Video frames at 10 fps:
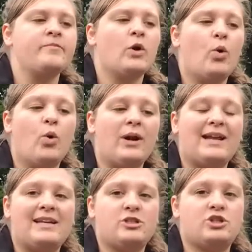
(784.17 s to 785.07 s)
all I
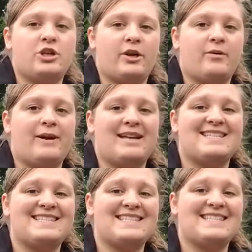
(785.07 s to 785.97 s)
need to do
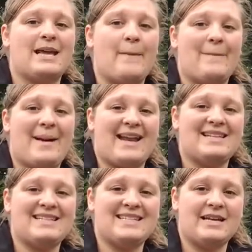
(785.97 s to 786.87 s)
is
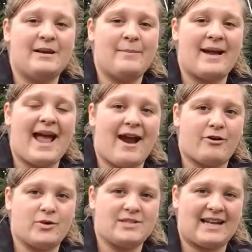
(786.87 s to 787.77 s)
bend my
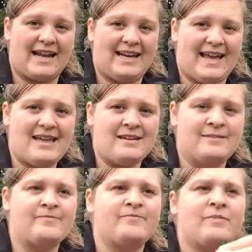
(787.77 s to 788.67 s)
arrow slightly,
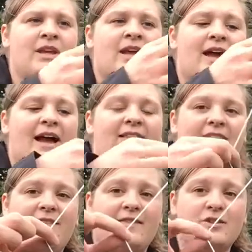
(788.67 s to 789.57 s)
and
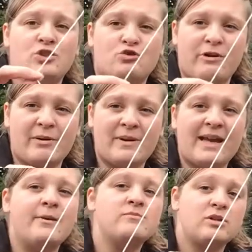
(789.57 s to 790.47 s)
then the string
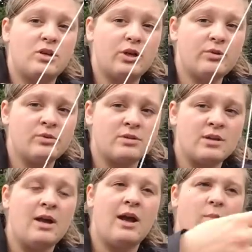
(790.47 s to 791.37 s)
becomes loose.
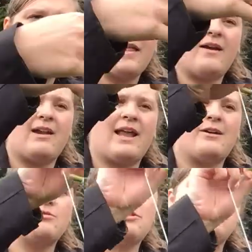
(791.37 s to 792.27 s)
And what that
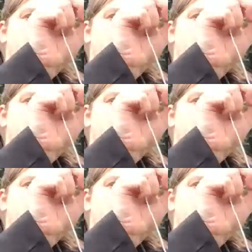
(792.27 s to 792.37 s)
allows you to